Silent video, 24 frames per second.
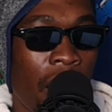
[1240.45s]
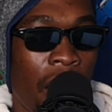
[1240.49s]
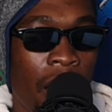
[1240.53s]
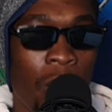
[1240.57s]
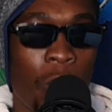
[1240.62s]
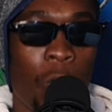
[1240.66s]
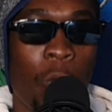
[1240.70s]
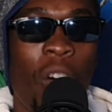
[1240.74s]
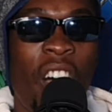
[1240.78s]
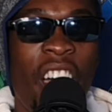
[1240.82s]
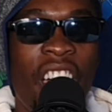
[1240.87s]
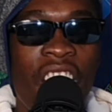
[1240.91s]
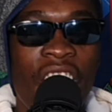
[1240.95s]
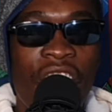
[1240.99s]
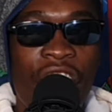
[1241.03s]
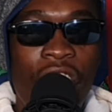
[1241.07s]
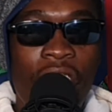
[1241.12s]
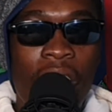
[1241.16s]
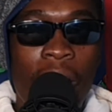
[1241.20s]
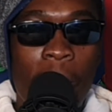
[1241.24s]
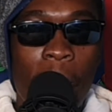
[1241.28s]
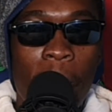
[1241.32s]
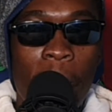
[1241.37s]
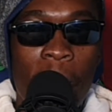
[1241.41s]
at
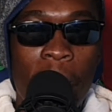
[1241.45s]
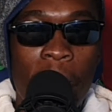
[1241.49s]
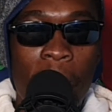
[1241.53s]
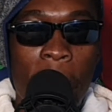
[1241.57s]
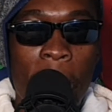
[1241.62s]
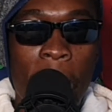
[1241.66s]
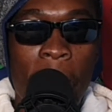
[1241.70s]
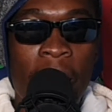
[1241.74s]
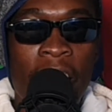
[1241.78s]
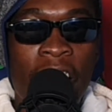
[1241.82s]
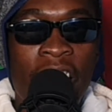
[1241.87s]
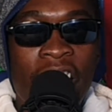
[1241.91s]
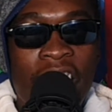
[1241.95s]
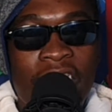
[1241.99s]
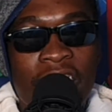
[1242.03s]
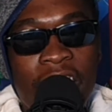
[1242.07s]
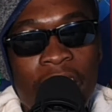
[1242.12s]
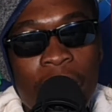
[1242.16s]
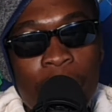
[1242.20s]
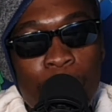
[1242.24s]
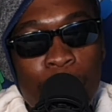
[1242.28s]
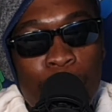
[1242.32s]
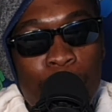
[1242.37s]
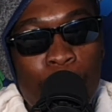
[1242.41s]
YFM,
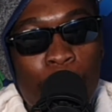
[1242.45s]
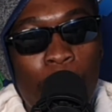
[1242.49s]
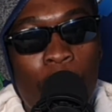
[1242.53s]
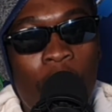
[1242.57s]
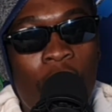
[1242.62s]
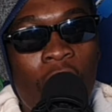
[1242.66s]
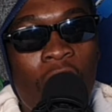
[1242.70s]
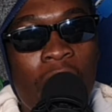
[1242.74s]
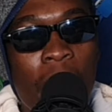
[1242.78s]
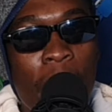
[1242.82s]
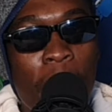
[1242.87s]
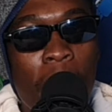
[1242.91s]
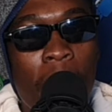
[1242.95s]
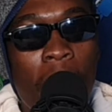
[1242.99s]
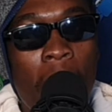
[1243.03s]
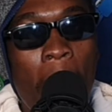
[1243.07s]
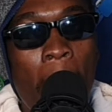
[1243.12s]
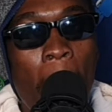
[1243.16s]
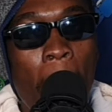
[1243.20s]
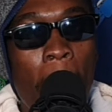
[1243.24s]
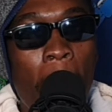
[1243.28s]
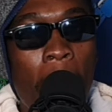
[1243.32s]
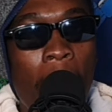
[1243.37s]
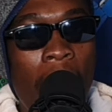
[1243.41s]
they used to call him
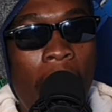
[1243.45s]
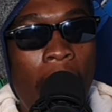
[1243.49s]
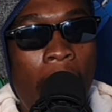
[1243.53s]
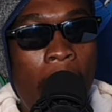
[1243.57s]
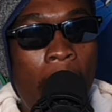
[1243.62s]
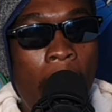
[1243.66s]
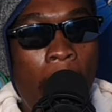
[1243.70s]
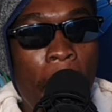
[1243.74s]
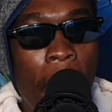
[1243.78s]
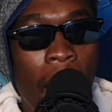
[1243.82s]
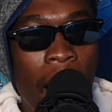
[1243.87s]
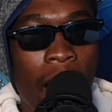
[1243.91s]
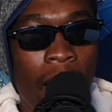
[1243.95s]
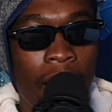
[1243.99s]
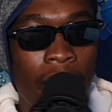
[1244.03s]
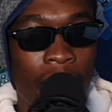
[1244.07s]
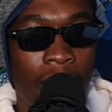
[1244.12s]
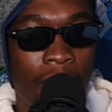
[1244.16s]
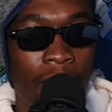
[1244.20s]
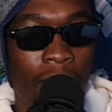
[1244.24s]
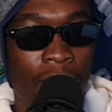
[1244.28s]
Maba.